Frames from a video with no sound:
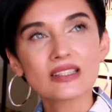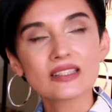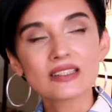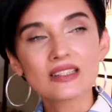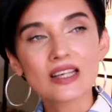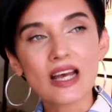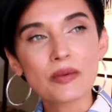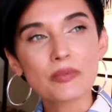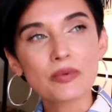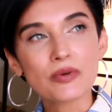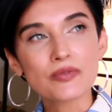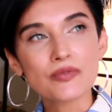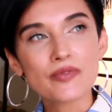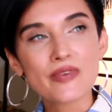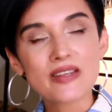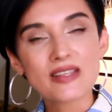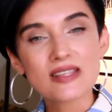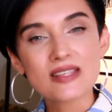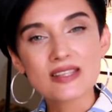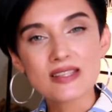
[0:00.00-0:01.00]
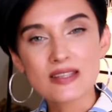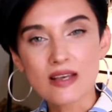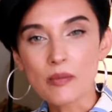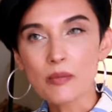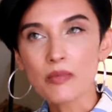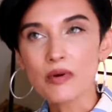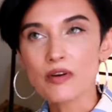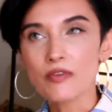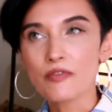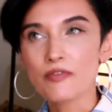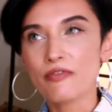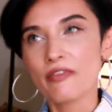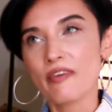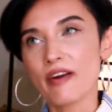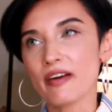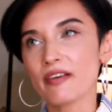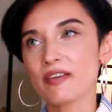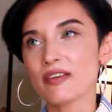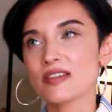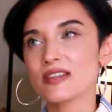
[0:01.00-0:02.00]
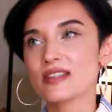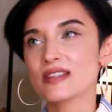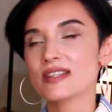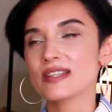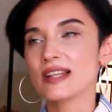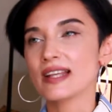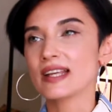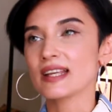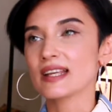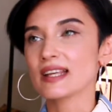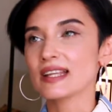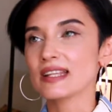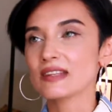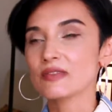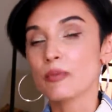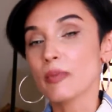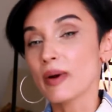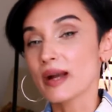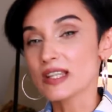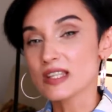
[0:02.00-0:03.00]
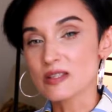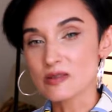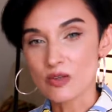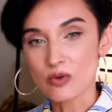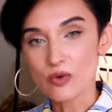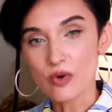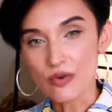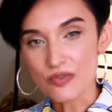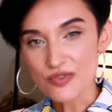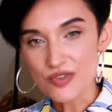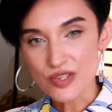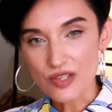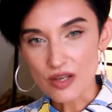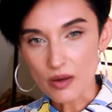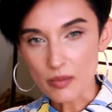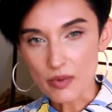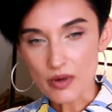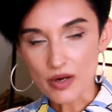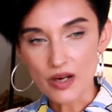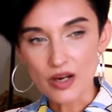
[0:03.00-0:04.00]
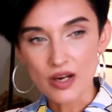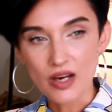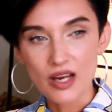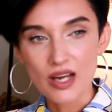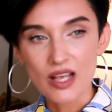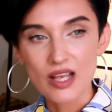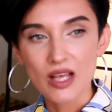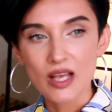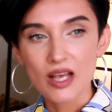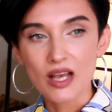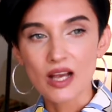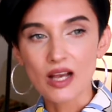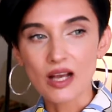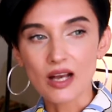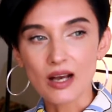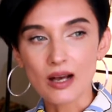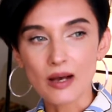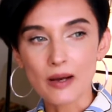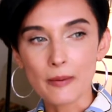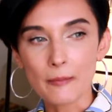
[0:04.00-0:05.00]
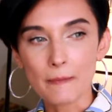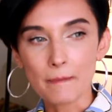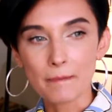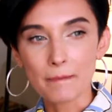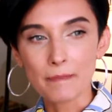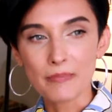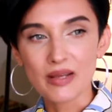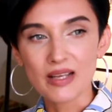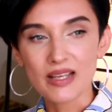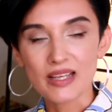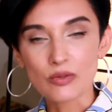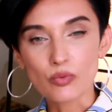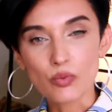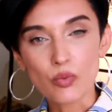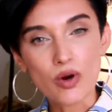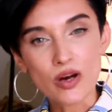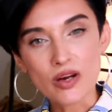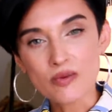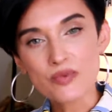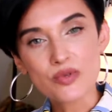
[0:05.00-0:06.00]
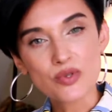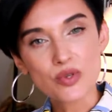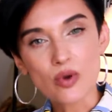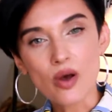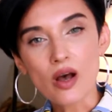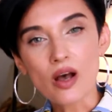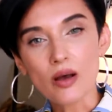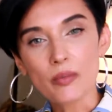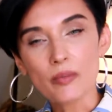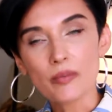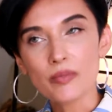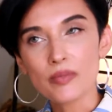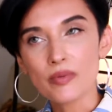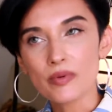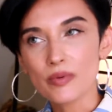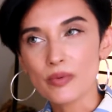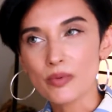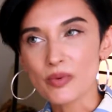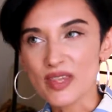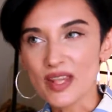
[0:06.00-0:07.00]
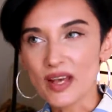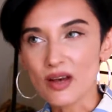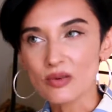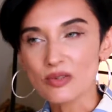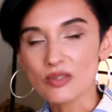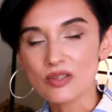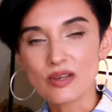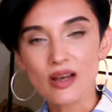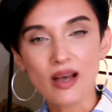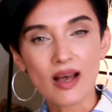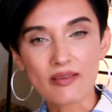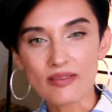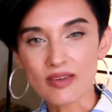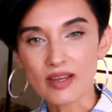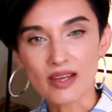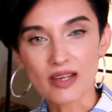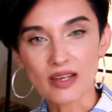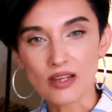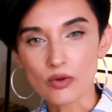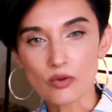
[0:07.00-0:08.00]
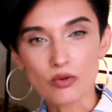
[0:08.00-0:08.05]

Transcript: type of summer fragrance, like it reminds you of summer. It warms you up without having any